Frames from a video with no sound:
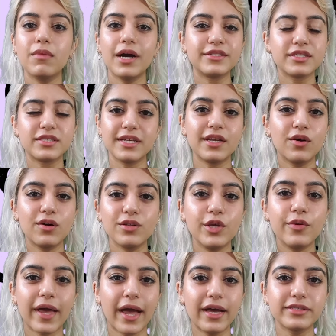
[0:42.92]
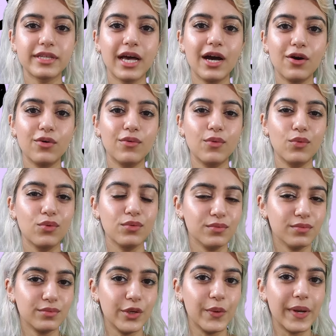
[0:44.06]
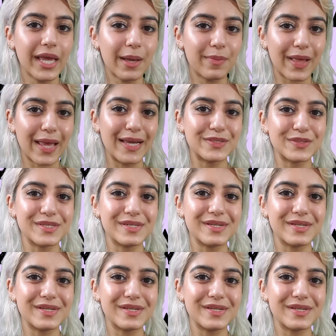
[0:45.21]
I just did it on UCAS, how all uni applications are